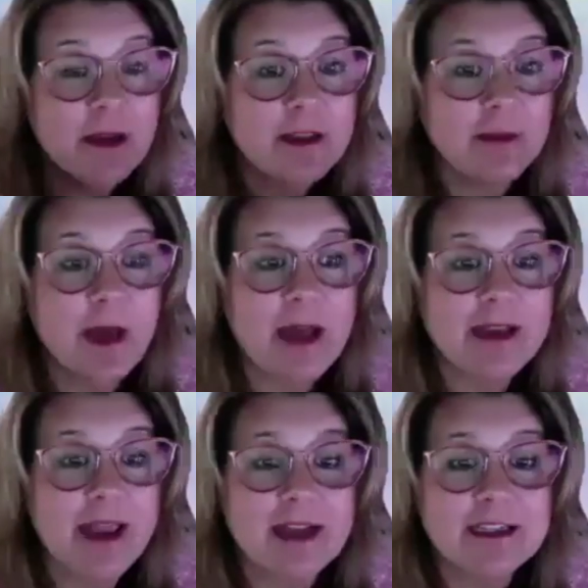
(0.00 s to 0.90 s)

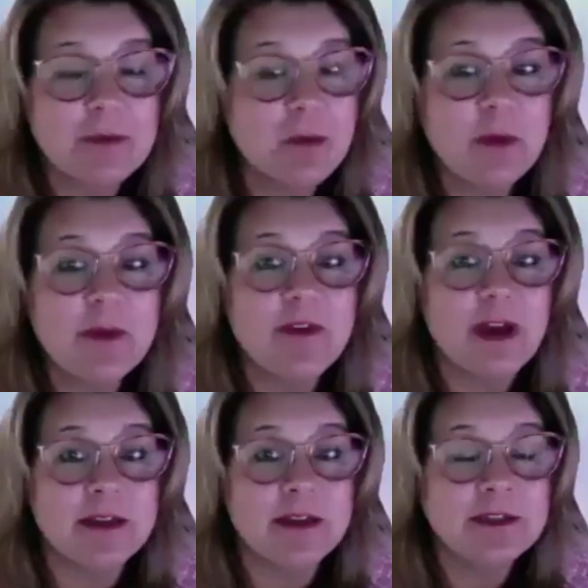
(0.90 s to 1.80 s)
podcast, but we'll be
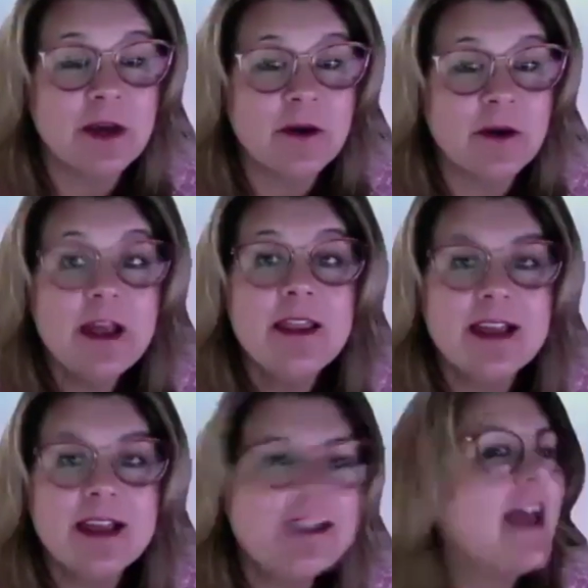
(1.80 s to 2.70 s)
fine. So
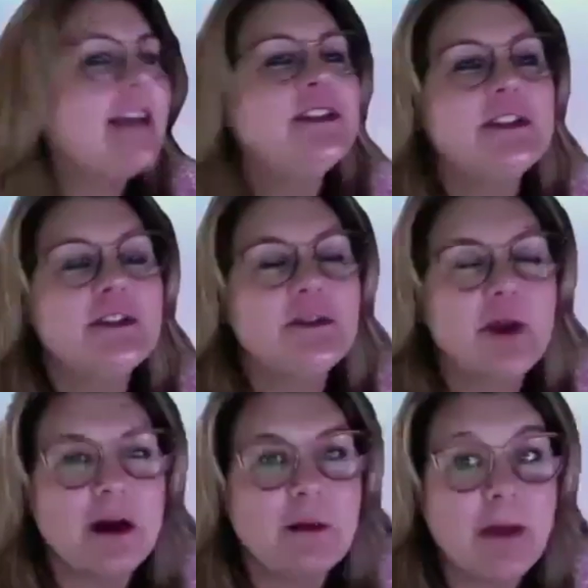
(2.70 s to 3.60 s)
that's an end to
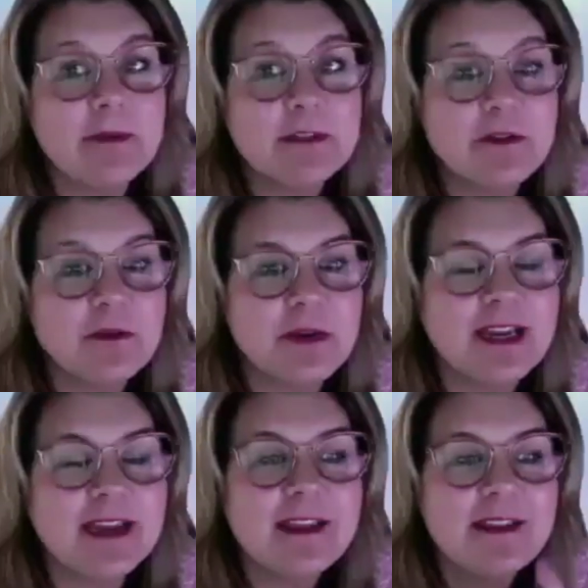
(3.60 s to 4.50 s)
episode
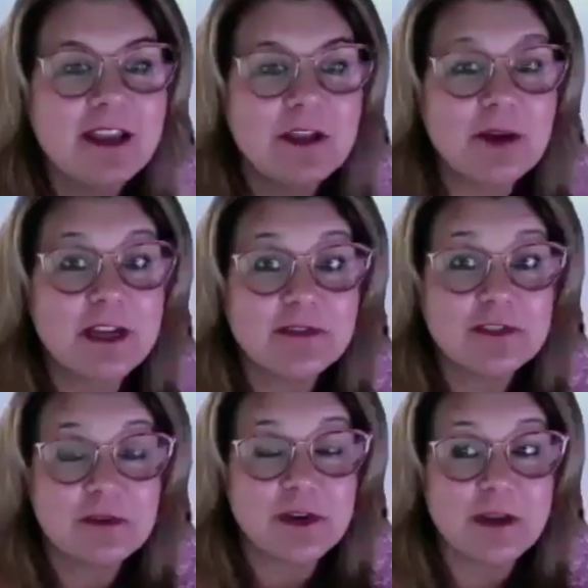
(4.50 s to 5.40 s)
3. Thank you guys for
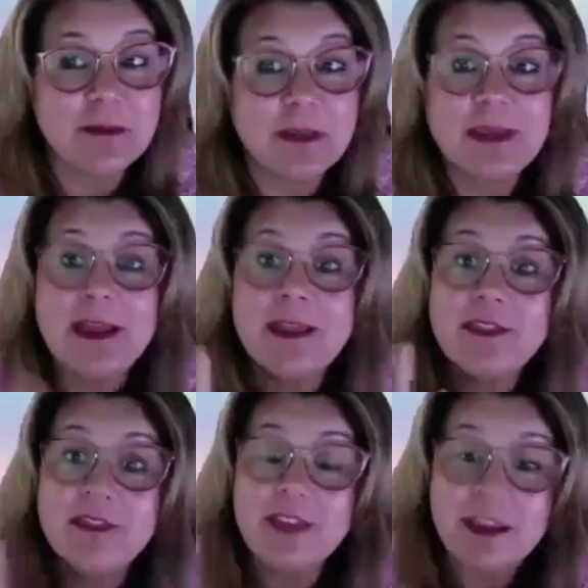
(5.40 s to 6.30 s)
joining me.
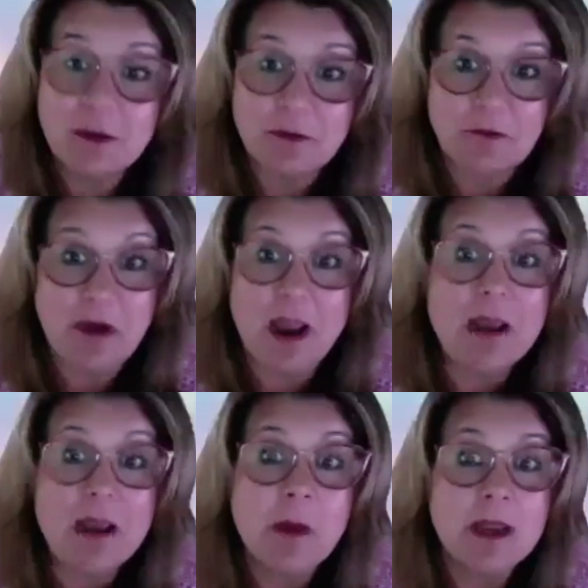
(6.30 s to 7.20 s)
And thank you for
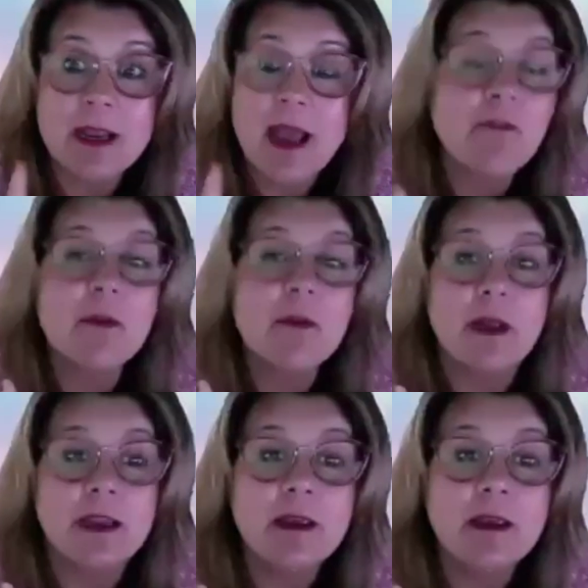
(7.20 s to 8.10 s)
anybody and
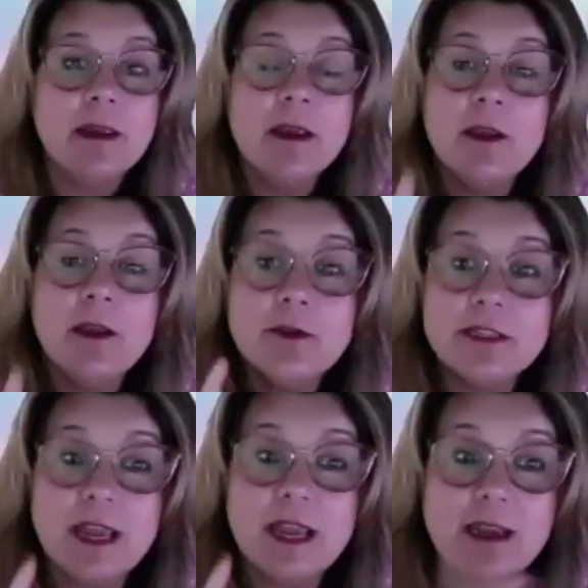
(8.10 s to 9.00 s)
everybody who
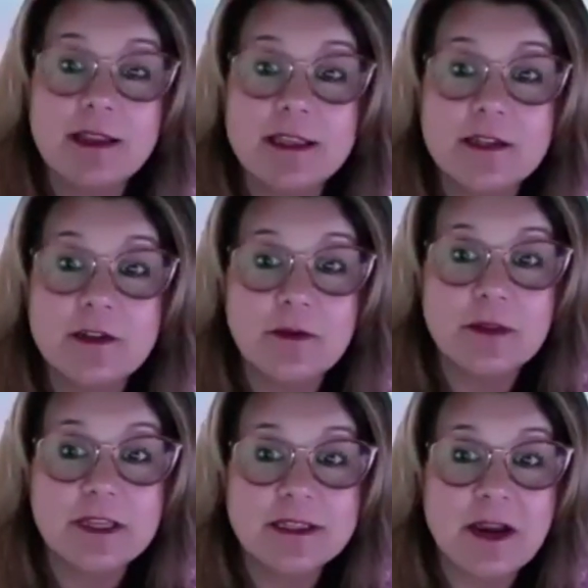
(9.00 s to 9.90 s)
stayed and listened through
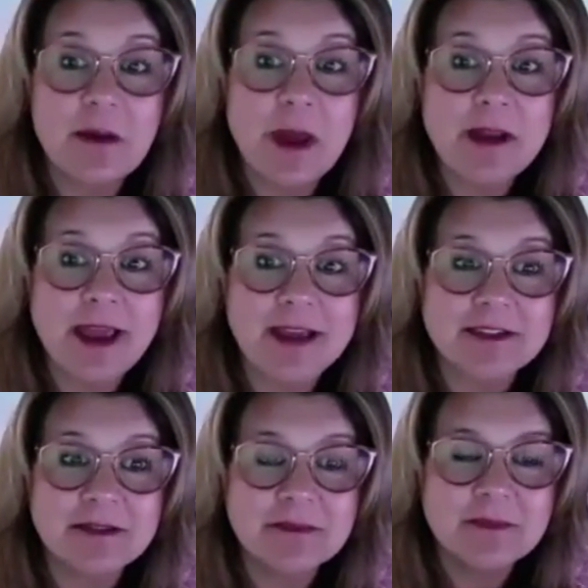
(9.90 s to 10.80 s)
the entire
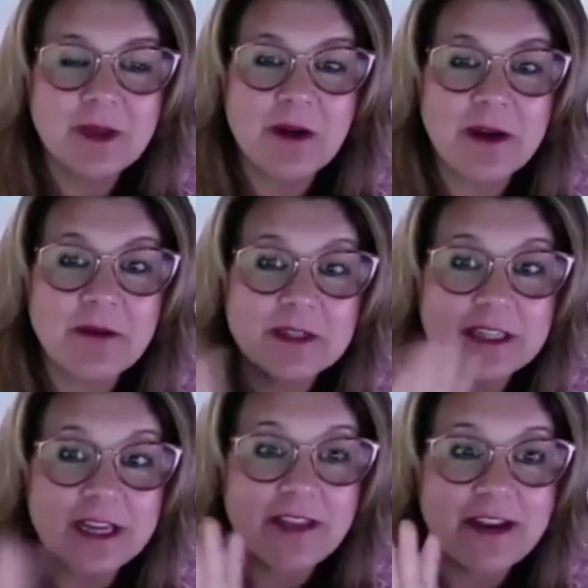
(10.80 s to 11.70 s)
podcast. All right, we'll
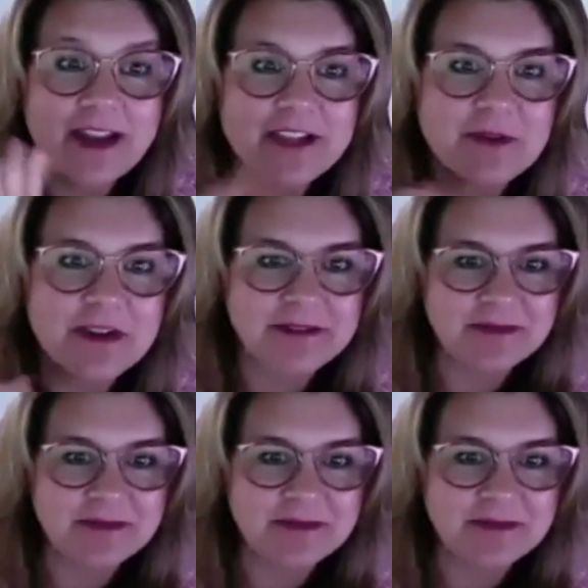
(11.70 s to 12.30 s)
see you on the next one.